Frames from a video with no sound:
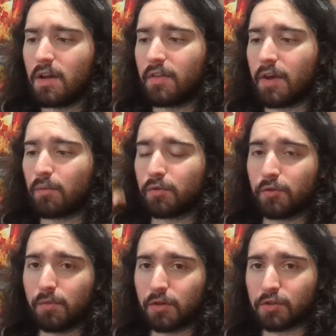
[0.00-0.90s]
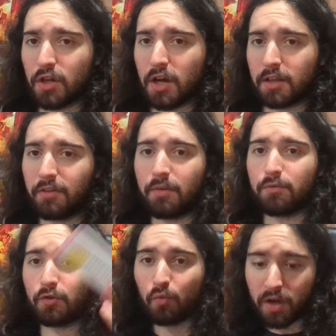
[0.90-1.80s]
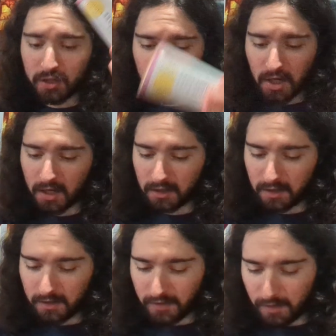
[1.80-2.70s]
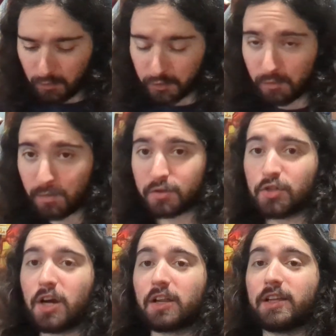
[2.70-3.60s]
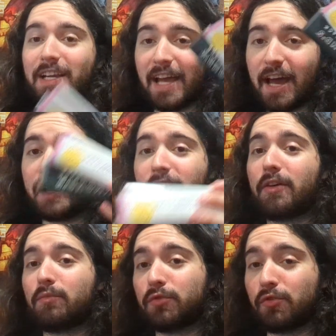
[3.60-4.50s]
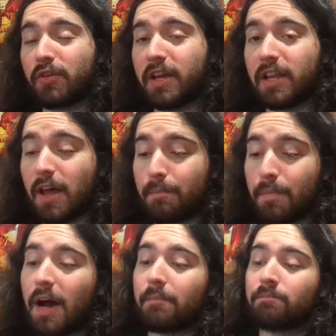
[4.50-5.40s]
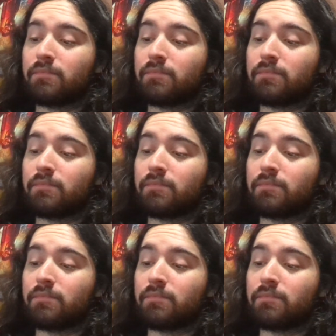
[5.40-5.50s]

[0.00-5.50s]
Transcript: then we'll do milk chocolate, then we'll do white chocolate, then we'll do milk chocolate again, and then we'll do the key lime pie.